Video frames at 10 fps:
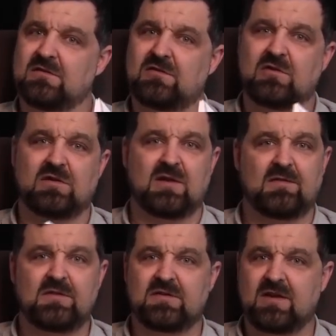So you can
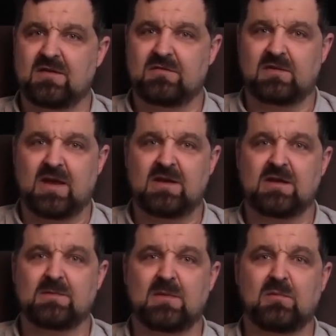definitely sign up for that and
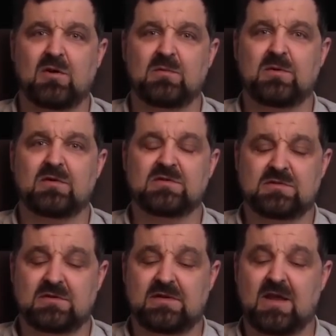get my blog
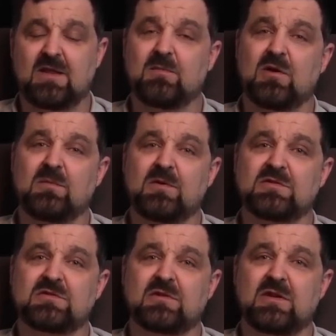post, daily blog
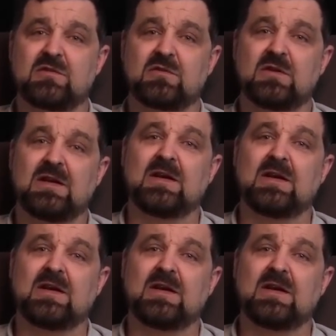post on either